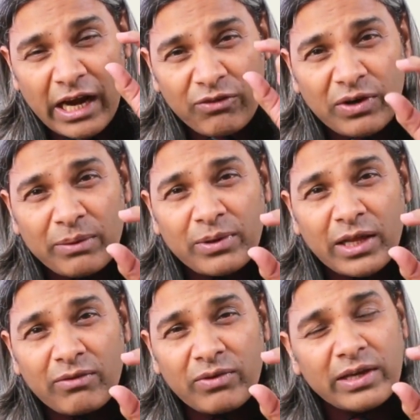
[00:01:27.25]
alpha
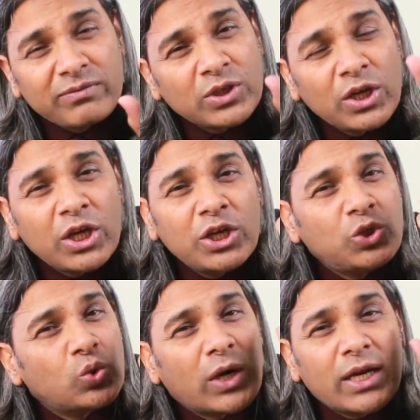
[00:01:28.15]
brain waves,
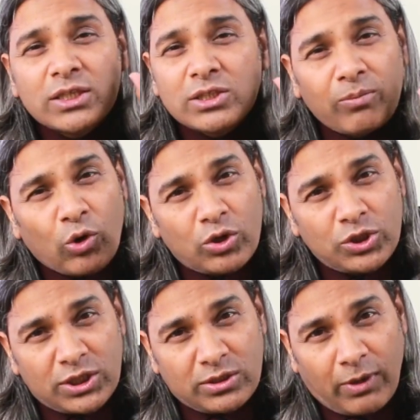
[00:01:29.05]
you are in
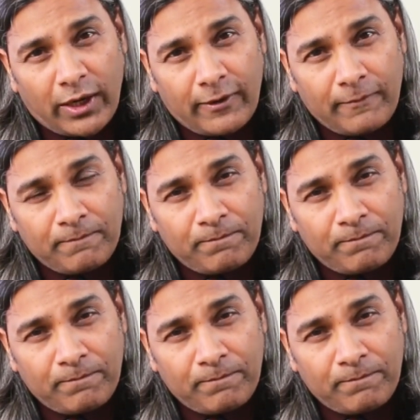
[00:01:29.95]
subconscious mind.